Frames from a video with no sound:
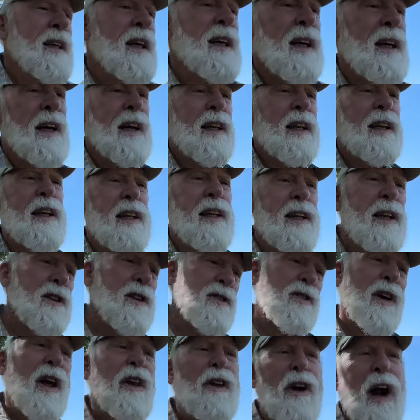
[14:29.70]
And then
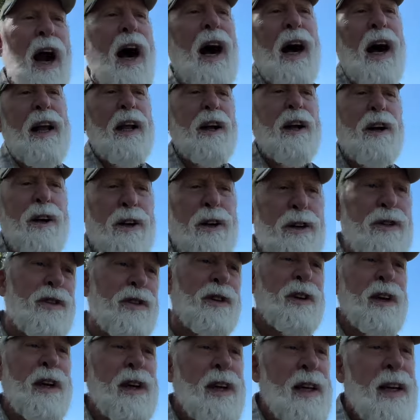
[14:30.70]
there's other hikers
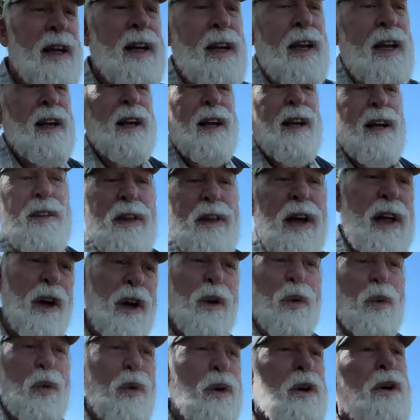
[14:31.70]
that
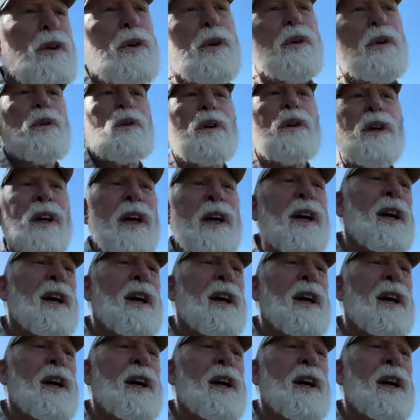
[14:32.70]
are rude,